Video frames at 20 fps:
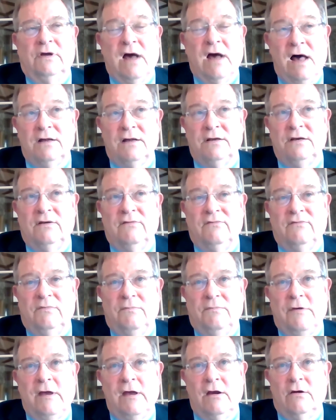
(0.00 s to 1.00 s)
cognitive
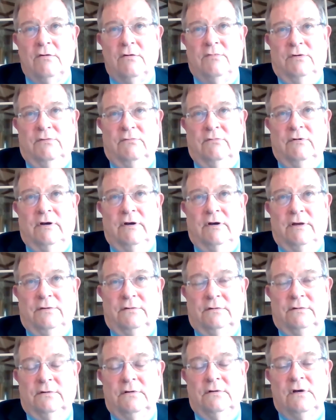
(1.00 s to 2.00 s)
impairment
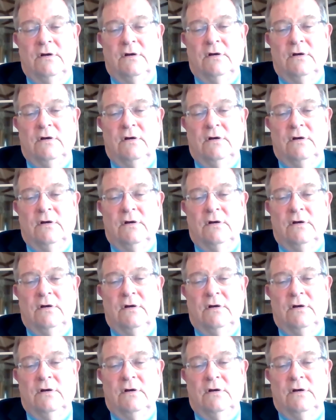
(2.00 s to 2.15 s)
rather,